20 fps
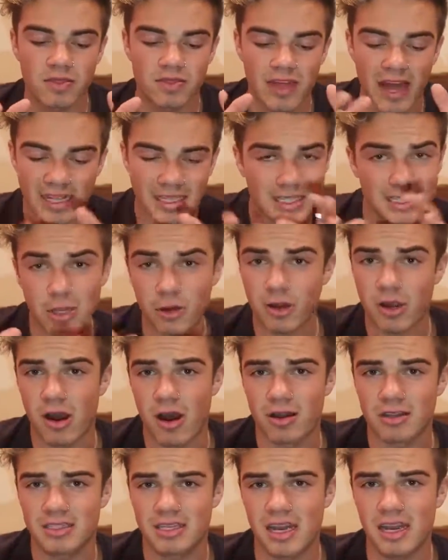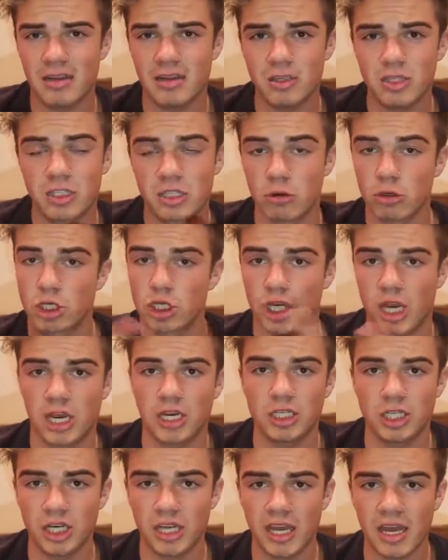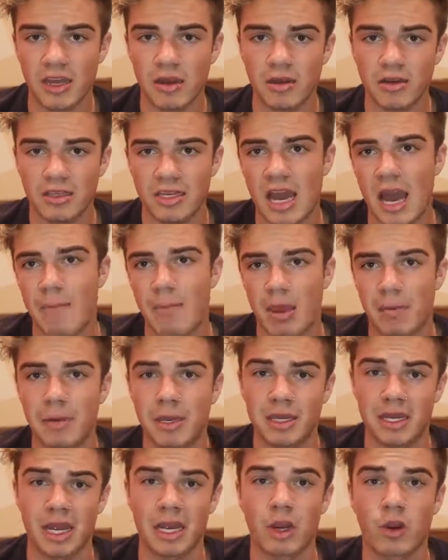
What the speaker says: That's their content, so changing it, yeah, maybe it'd